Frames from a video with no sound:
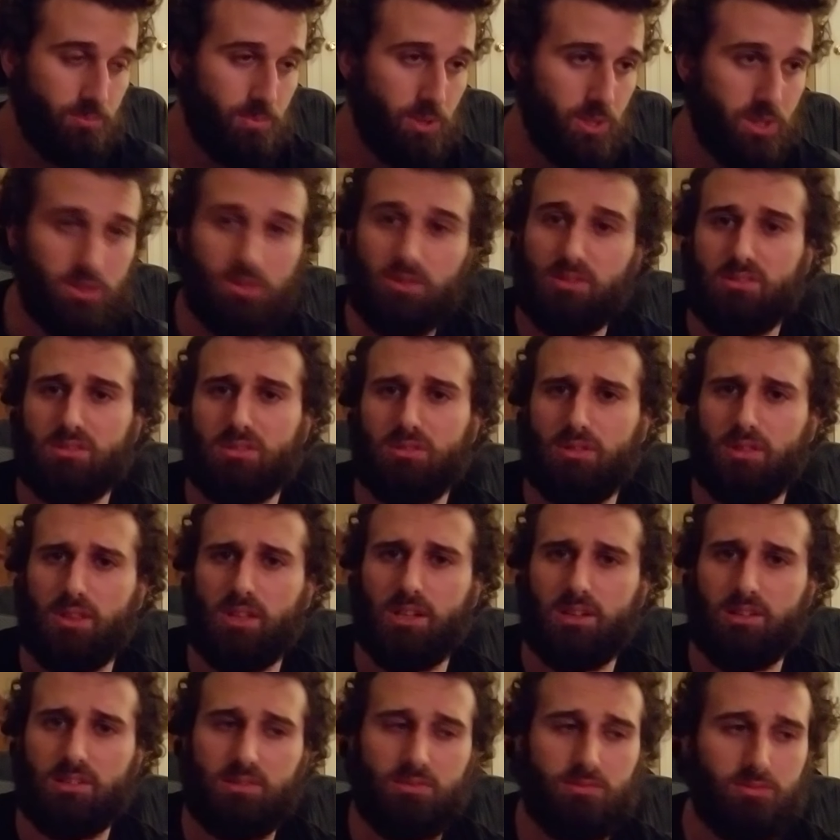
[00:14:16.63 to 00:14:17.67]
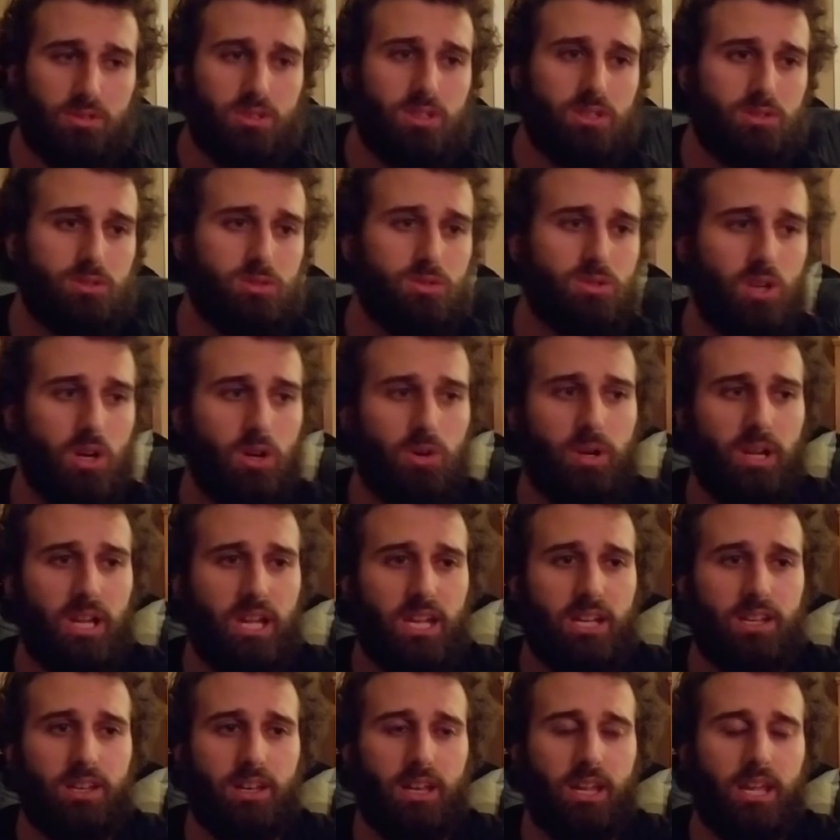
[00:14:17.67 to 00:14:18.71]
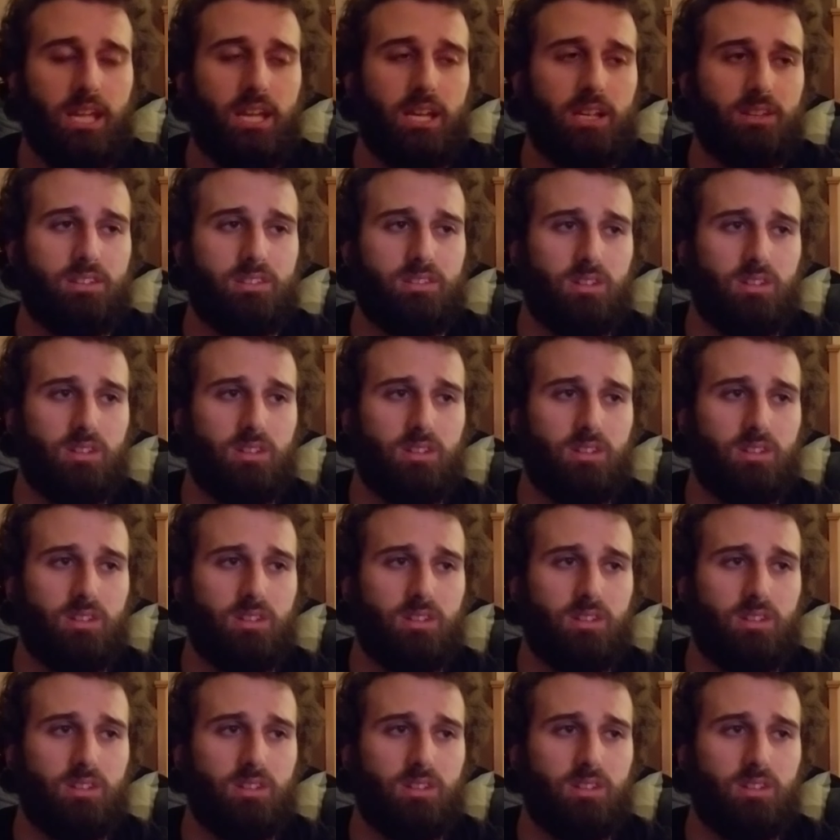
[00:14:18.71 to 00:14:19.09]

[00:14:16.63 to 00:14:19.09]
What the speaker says: But those two things really do go hand in hand.